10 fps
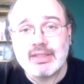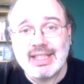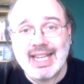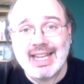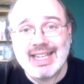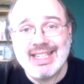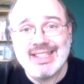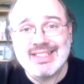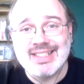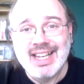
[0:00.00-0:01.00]
And that
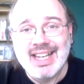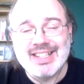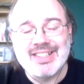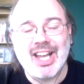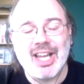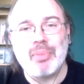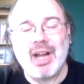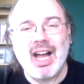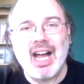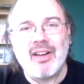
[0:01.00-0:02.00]
is the type
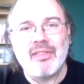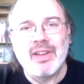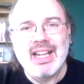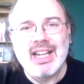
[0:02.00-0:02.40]
of